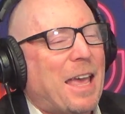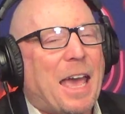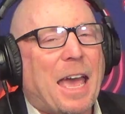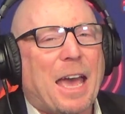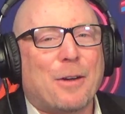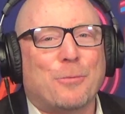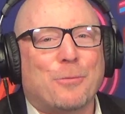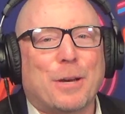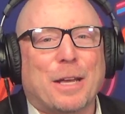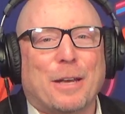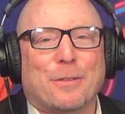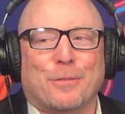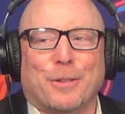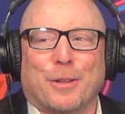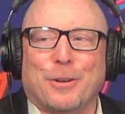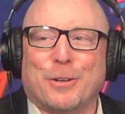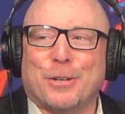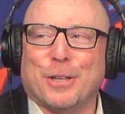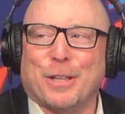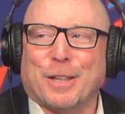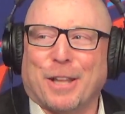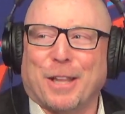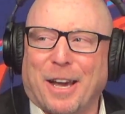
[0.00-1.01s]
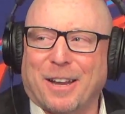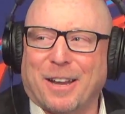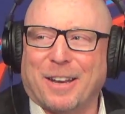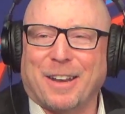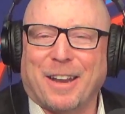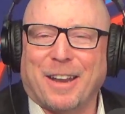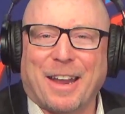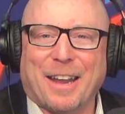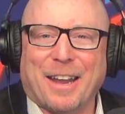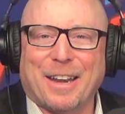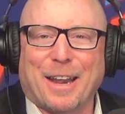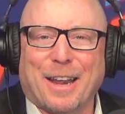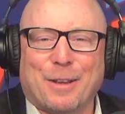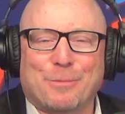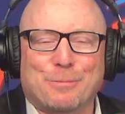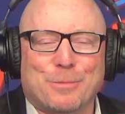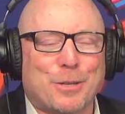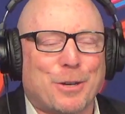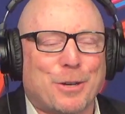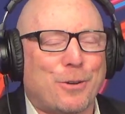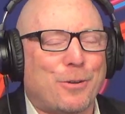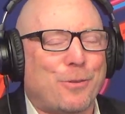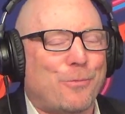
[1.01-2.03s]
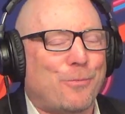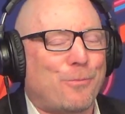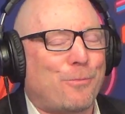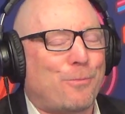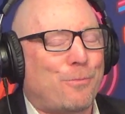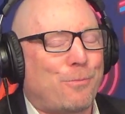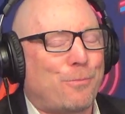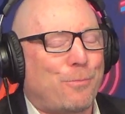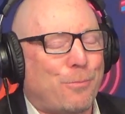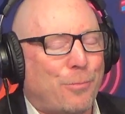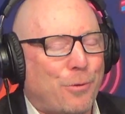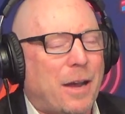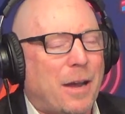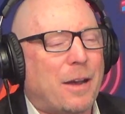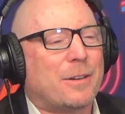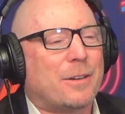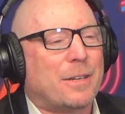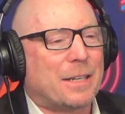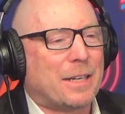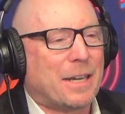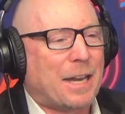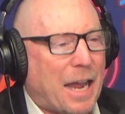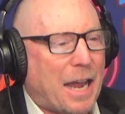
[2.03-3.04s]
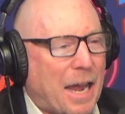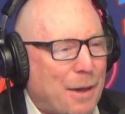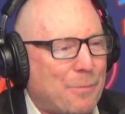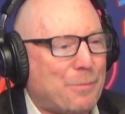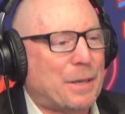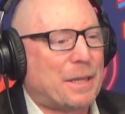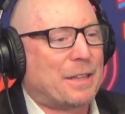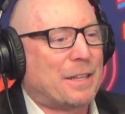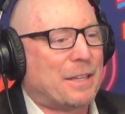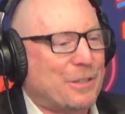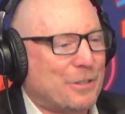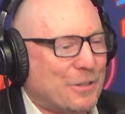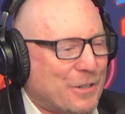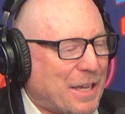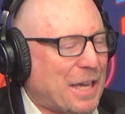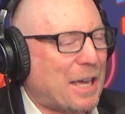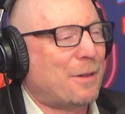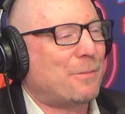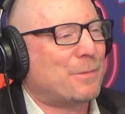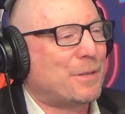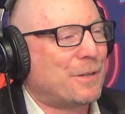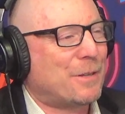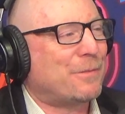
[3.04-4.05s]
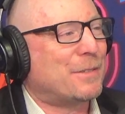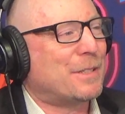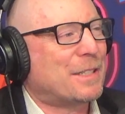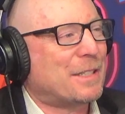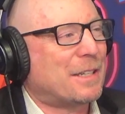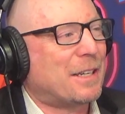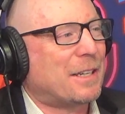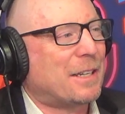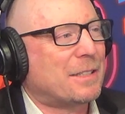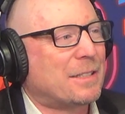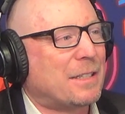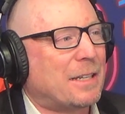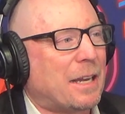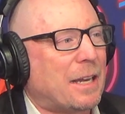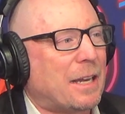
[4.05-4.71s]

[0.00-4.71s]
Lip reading: And we have learned a lot. And I'm so proud and happy that you came to visit us today.